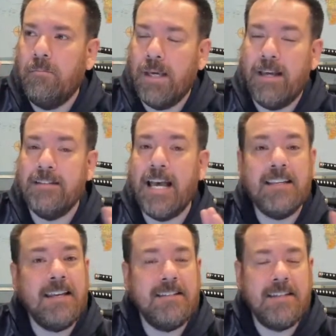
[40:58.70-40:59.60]
Because
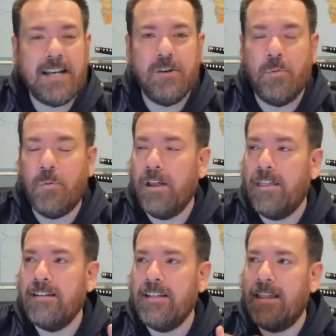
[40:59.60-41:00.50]
that is actually one of
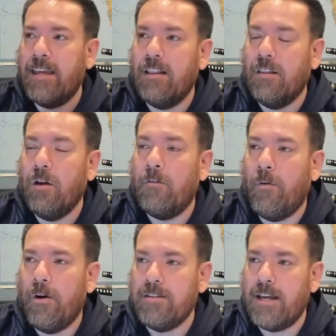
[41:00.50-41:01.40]
the things that they look
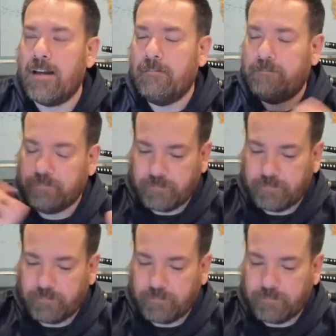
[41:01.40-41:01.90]
for is like,